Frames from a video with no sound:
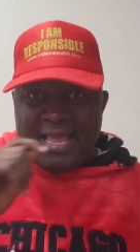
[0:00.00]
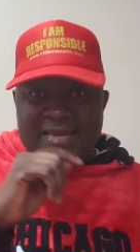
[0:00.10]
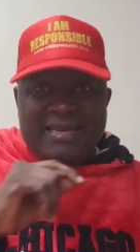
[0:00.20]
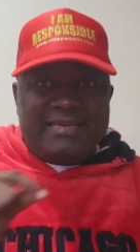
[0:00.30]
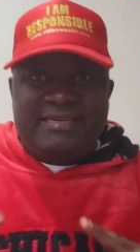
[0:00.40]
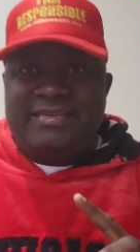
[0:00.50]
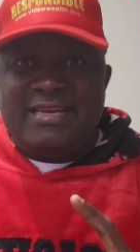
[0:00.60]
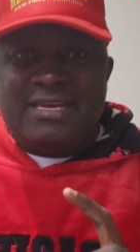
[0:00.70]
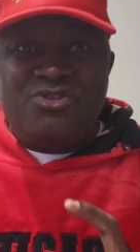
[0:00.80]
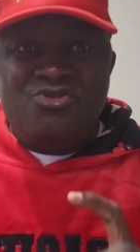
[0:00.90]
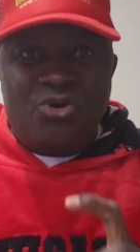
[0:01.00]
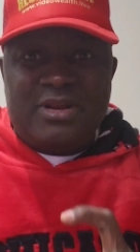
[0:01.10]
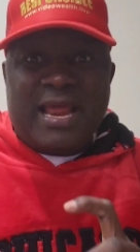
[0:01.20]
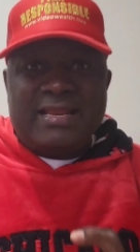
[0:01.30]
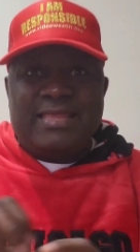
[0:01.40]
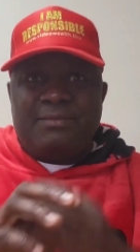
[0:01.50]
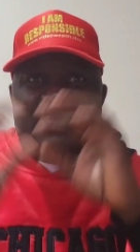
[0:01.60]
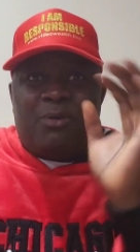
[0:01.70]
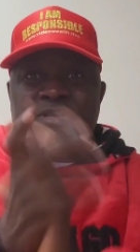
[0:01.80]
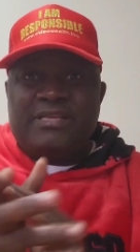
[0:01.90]
They didn't know that
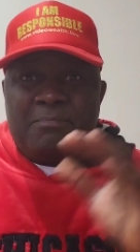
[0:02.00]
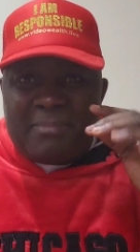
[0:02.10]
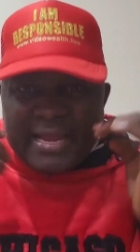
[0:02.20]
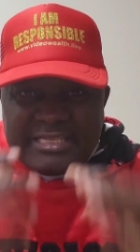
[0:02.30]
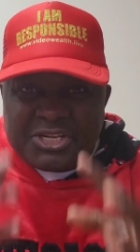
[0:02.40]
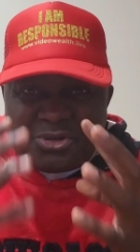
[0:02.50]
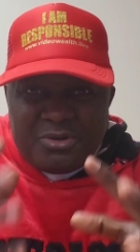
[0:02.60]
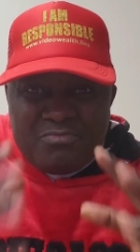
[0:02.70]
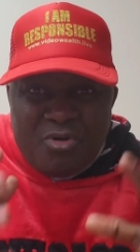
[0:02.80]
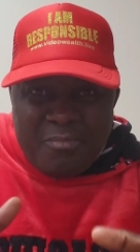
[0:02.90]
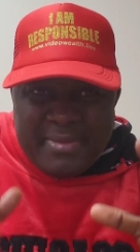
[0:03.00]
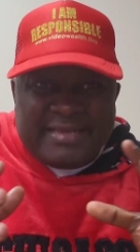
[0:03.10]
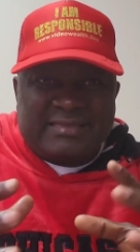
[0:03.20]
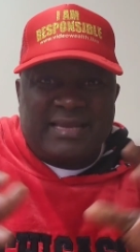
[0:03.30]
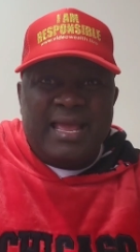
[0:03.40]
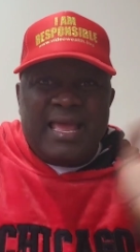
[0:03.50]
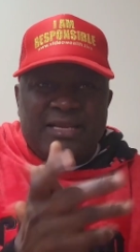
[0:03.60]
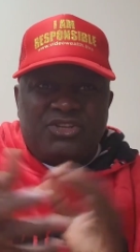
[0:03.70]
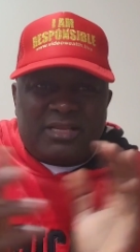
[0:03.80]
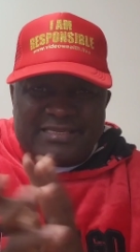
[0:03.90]
there was a magical moment.
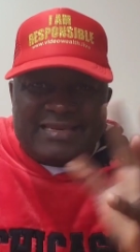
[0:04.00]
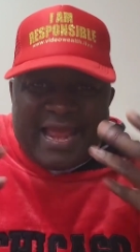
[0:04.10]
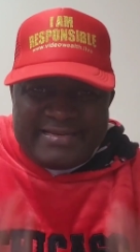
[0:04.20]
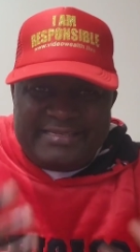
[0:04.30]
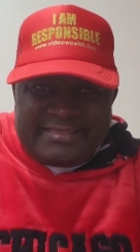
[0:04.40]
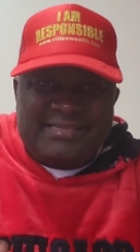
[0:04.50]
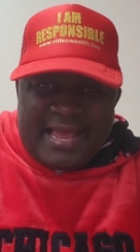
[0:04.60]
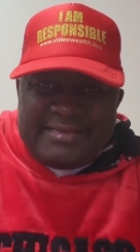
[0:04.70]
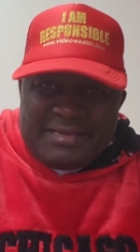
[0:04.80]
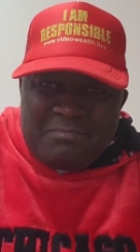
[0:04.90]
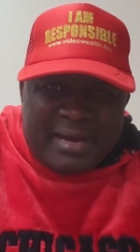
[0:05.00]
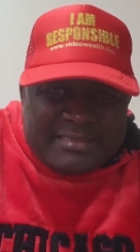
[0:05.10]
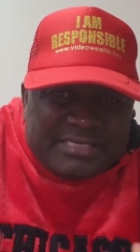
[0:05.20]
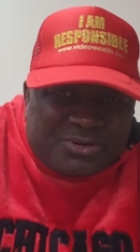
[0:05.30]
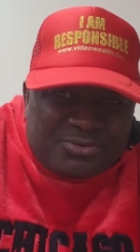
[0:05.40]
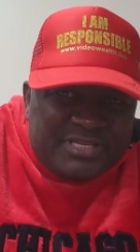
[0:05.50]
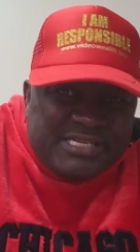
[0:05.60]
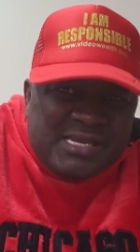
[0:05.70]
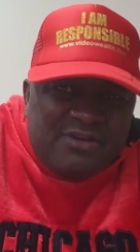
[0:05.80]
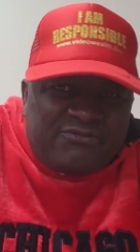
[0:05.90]
Just like this year is a magical
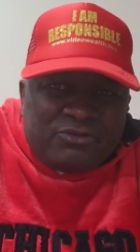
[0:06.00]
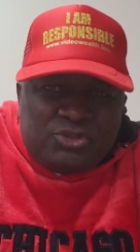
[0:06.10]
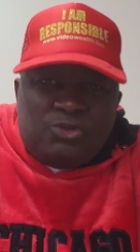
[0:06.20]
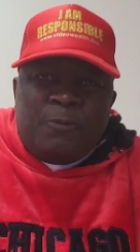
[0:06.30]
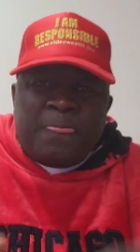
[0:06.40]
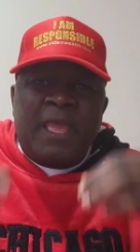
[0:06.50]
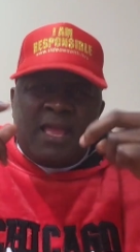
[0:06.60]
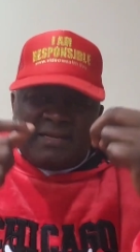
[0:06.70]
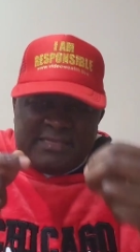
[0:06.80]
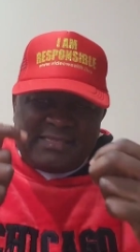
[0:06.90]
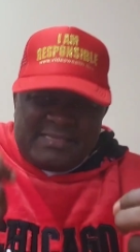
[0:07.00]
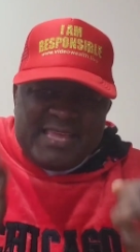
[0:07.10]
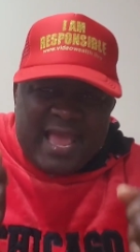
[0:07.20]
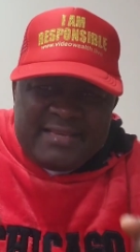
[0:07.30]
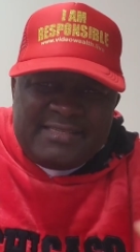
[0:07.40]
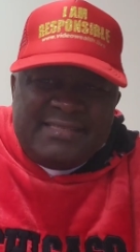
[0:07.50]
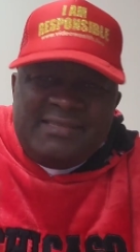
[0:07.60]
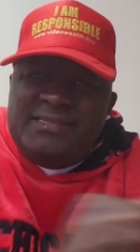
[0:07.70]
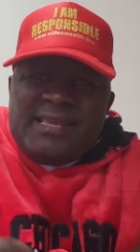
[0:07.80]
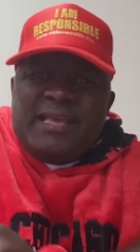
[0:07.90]
year for you. This year is the
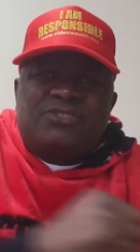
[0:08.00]
year